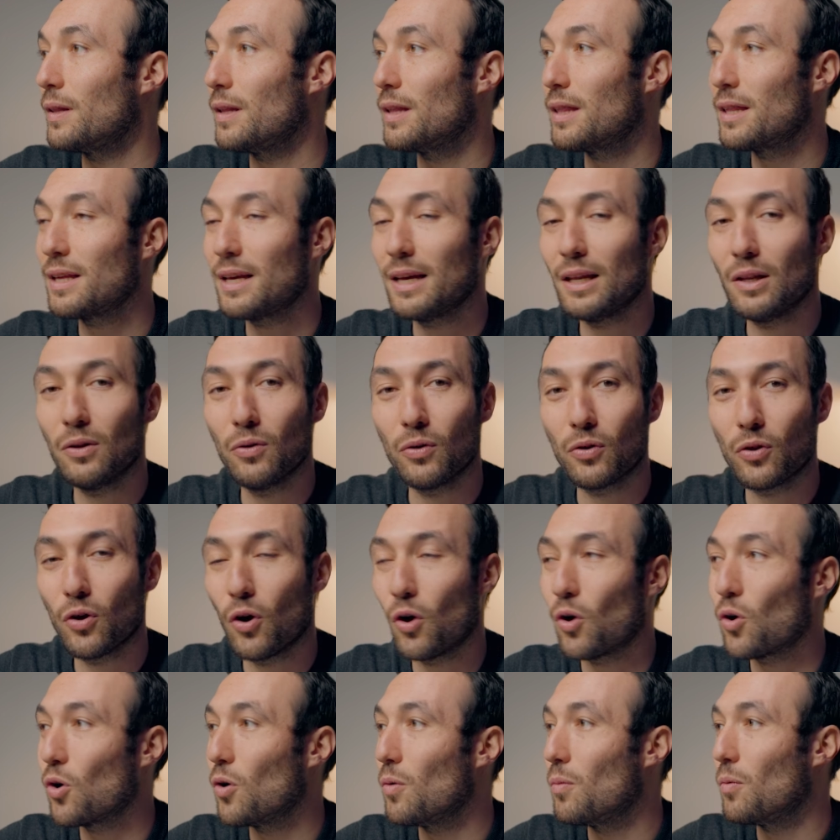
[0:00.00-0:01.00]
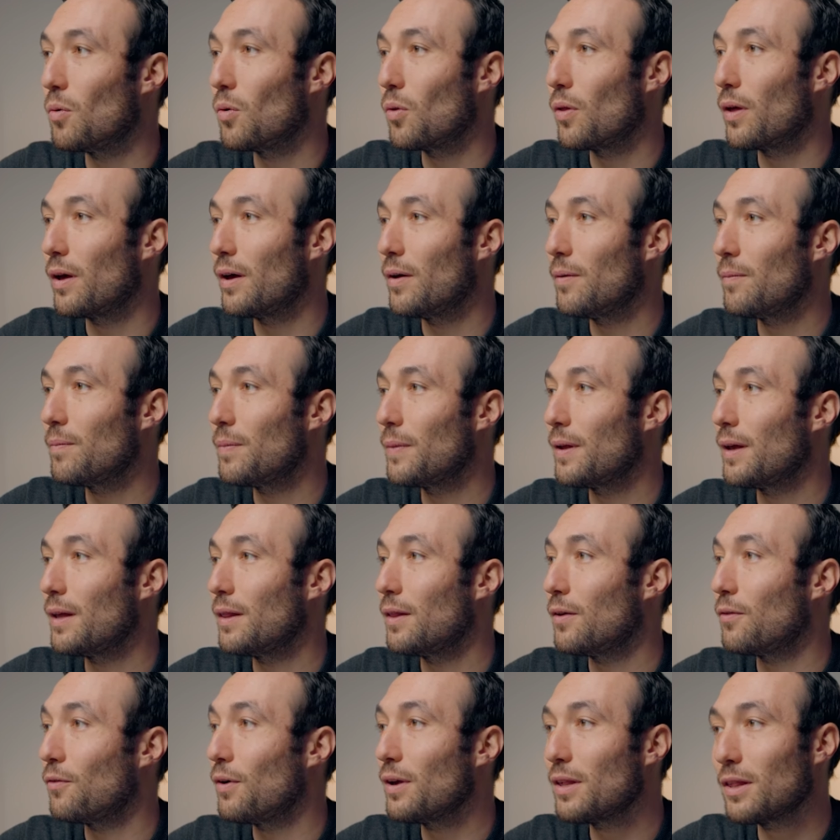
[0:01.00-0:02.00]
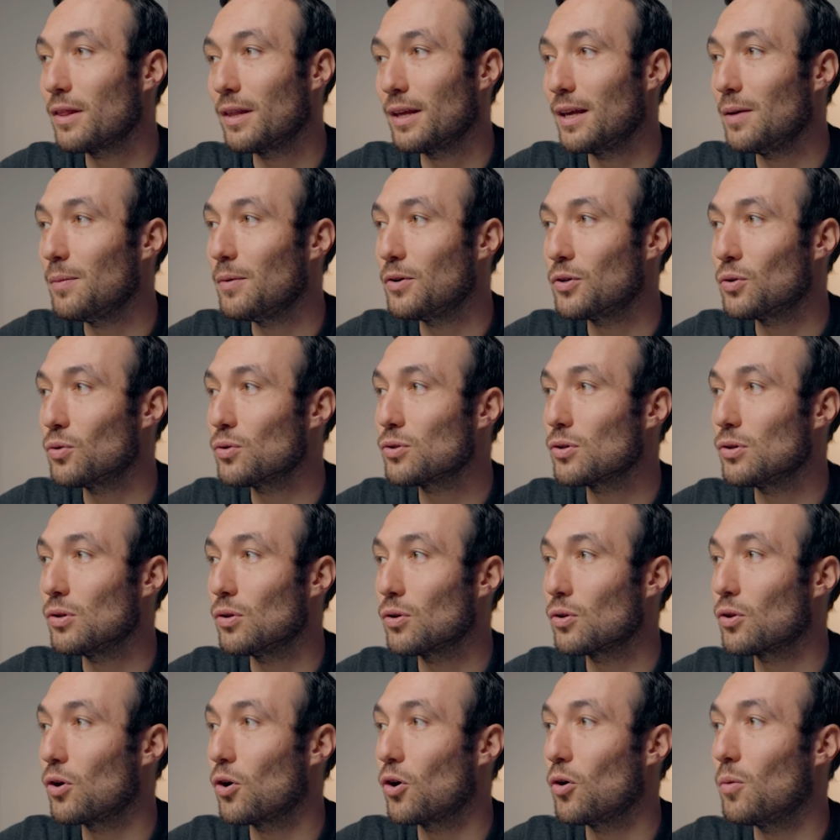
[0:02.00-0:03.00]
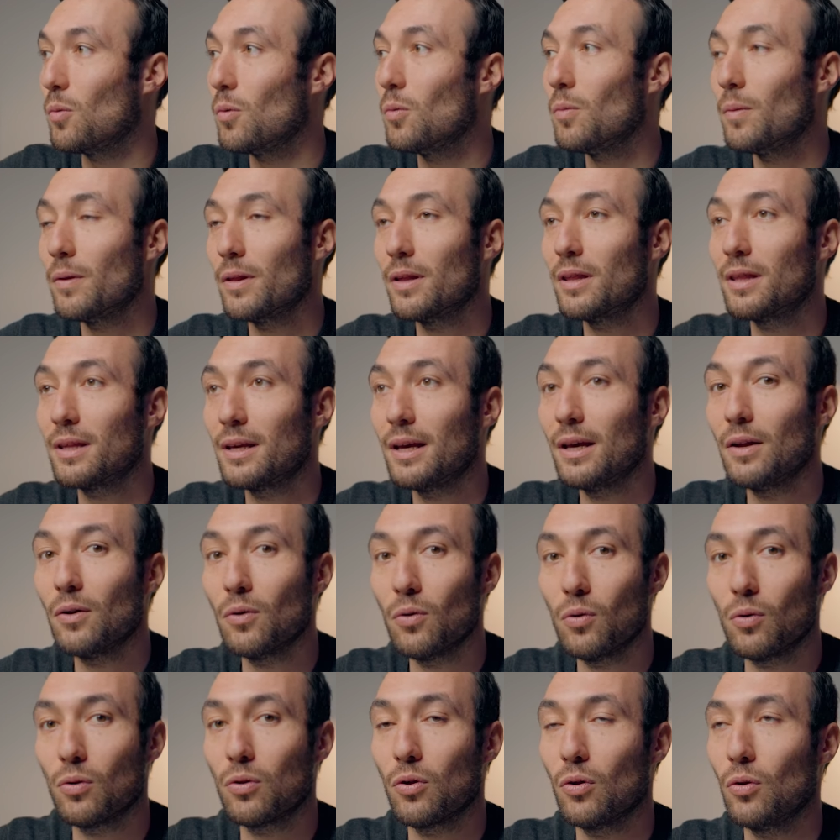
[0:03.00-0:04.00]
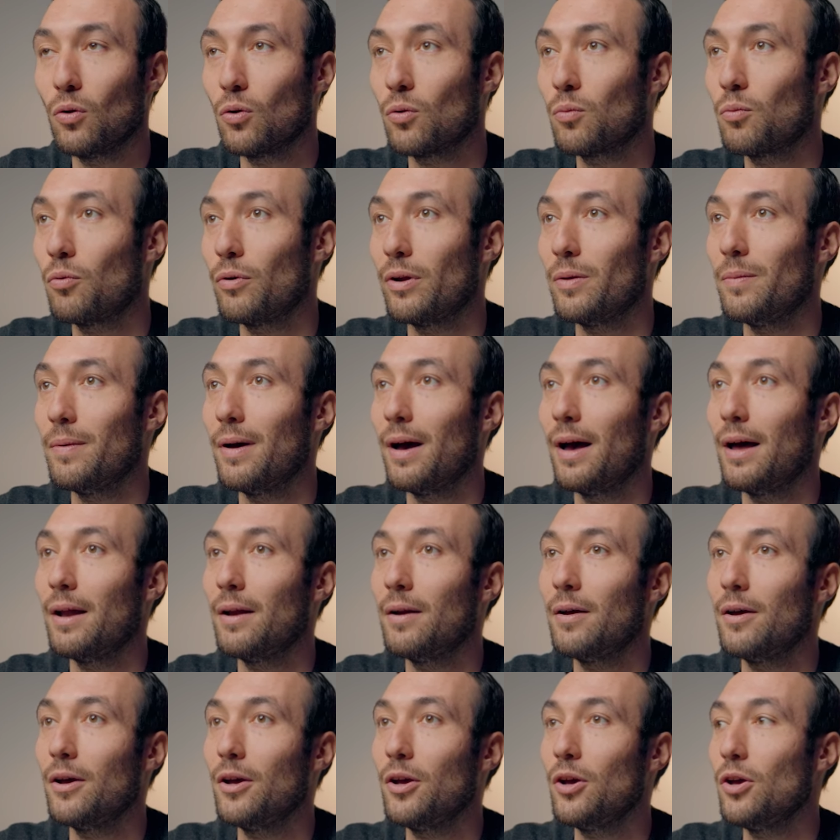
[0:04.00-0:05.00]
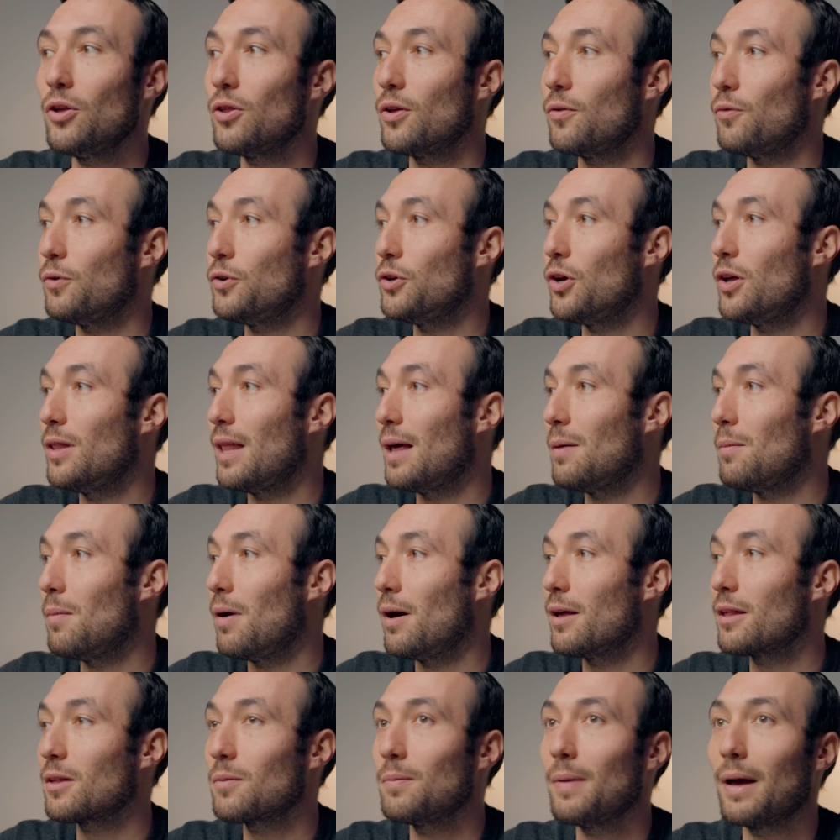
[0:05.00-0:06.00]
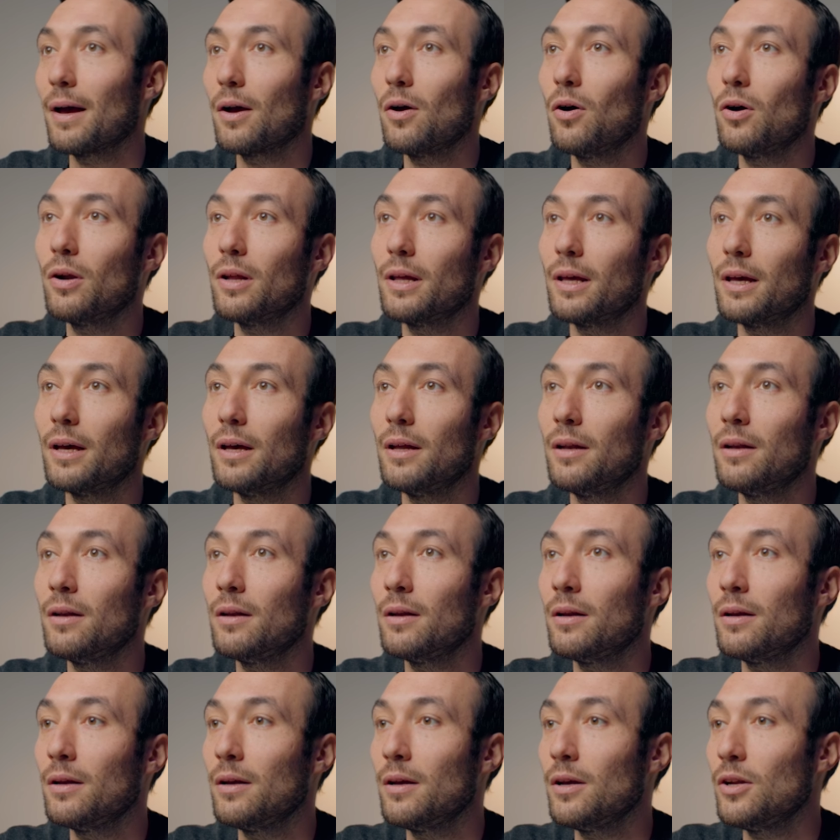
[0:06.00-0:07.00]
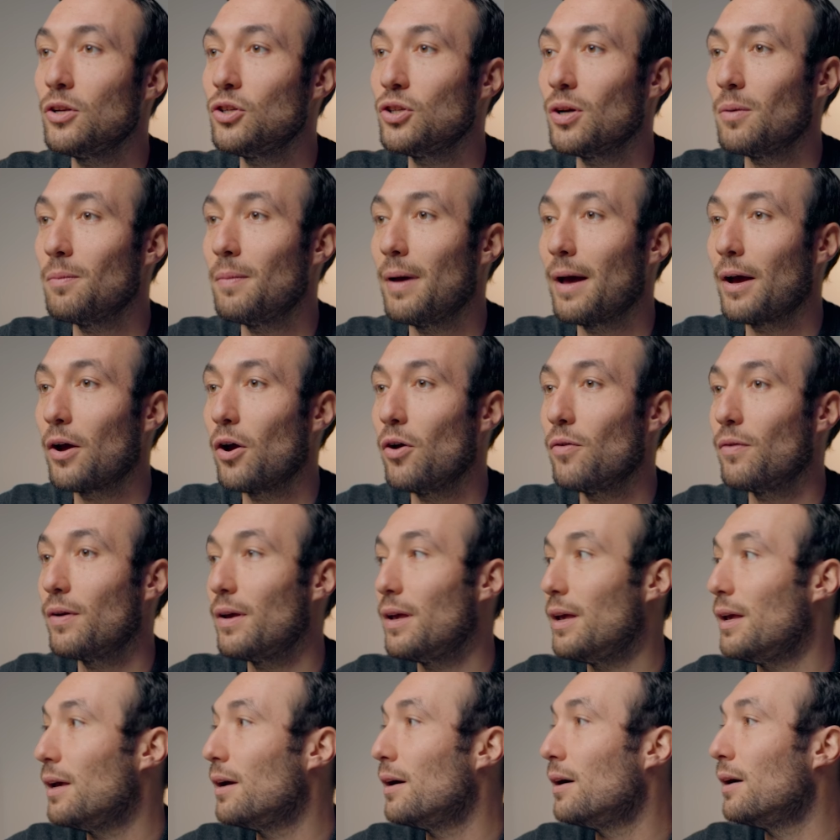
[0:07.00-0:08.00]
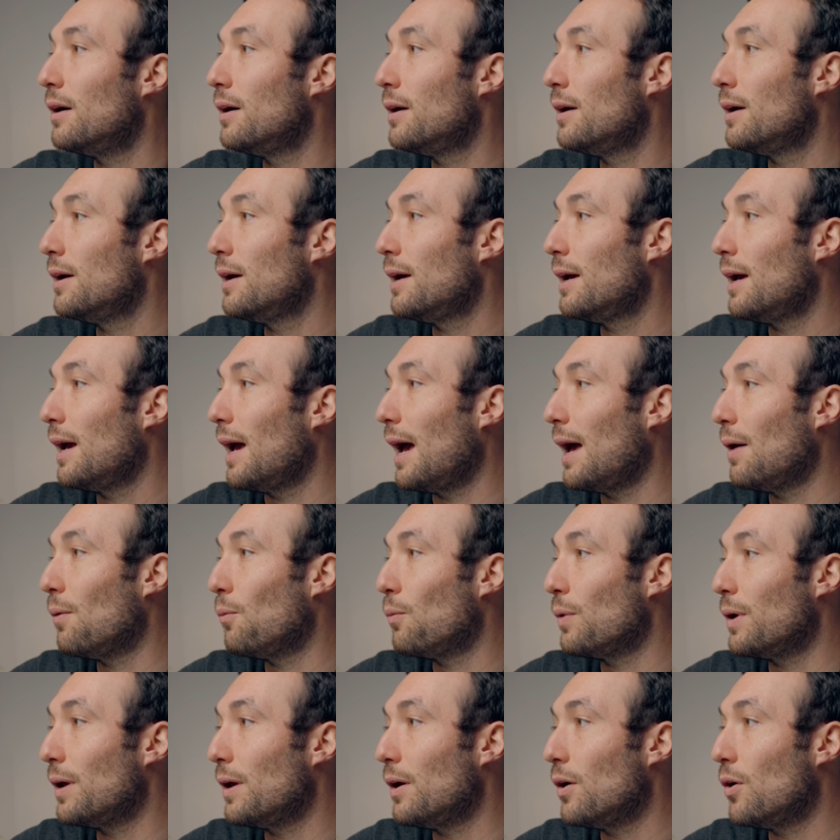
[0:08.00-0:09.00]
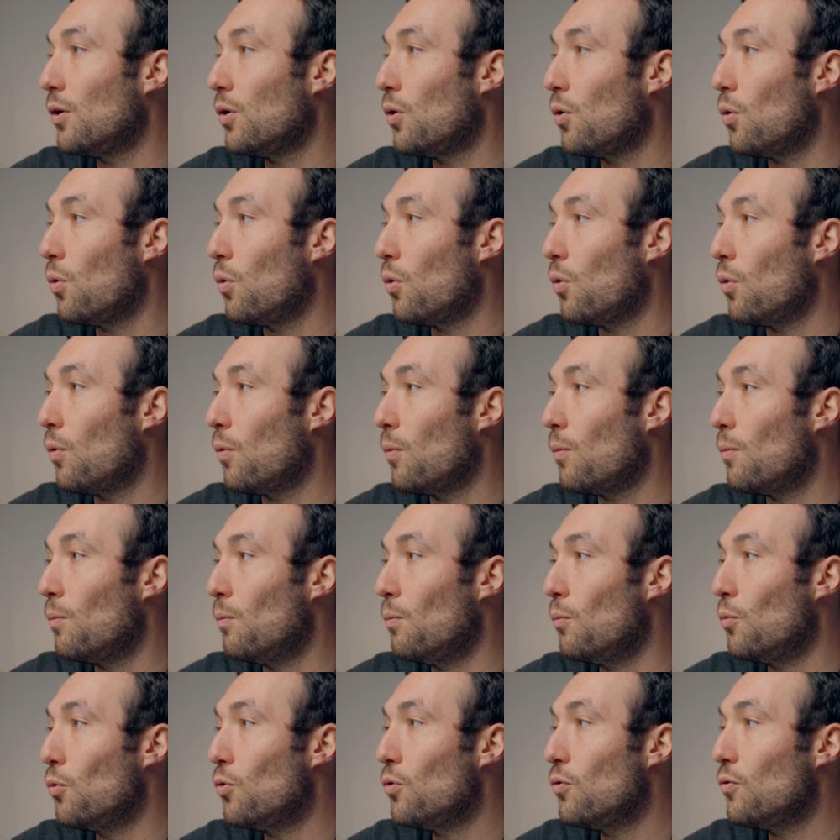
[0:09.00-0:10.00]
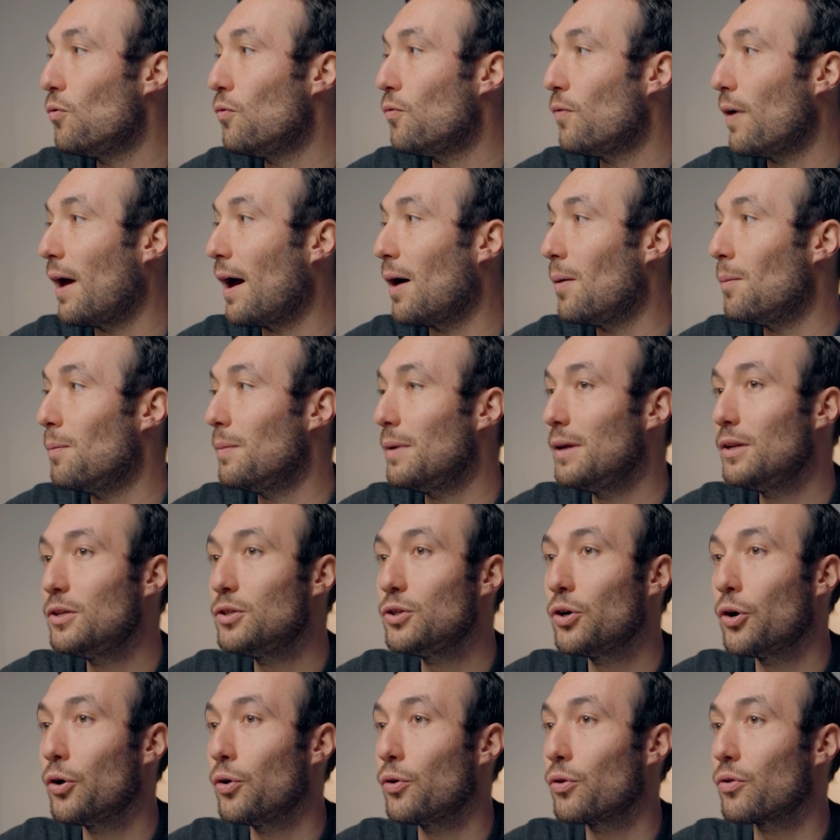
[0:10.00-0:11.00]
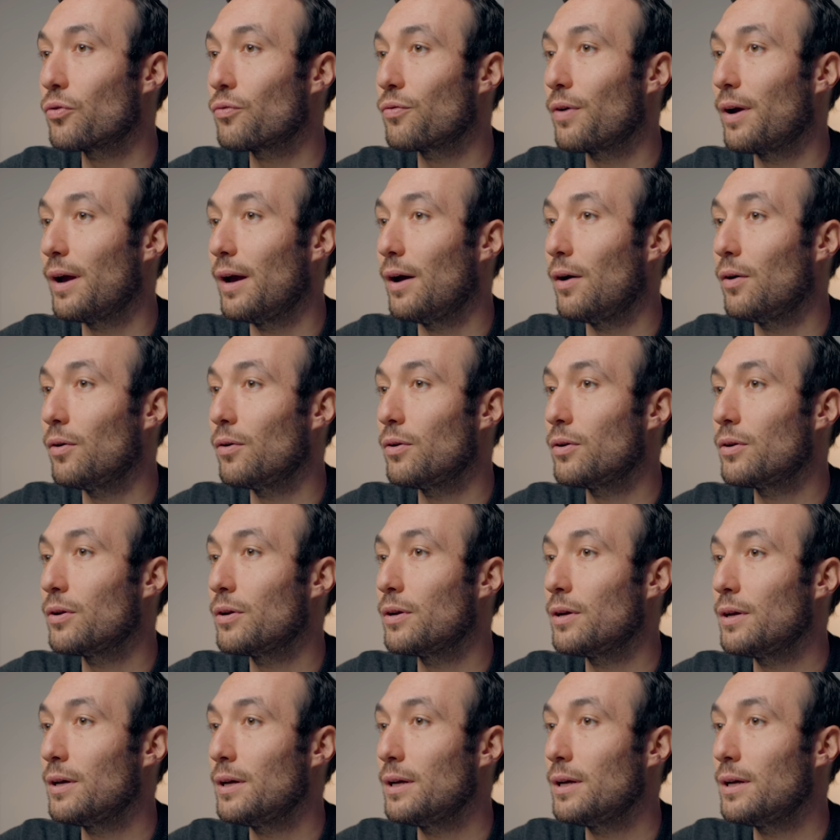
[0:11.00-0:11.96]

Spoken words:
the skin looks horrible there. The rest of the image also looks horrible, but the skin also looks pretty bad. So if we turn that mask back on again, jump back over here, and we move our midtones around